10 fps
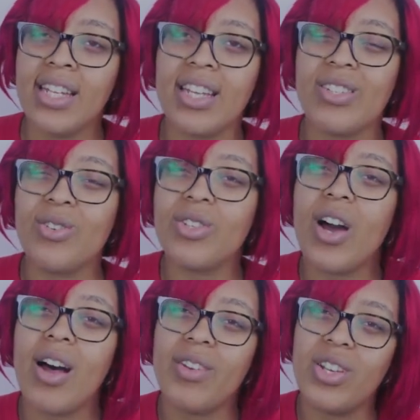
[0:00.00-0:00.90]
There's also
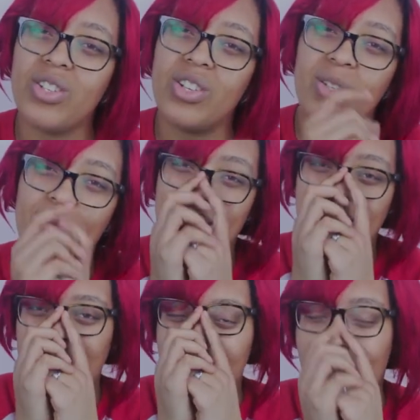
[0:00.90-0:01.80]
other YouTube
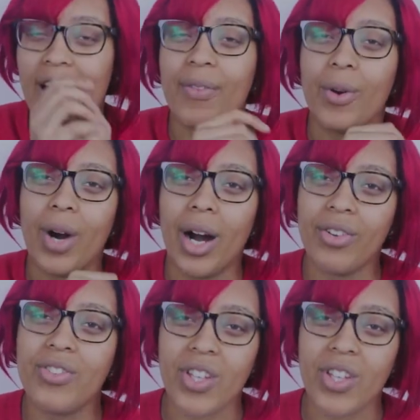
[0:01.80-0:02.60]
spaces around the world.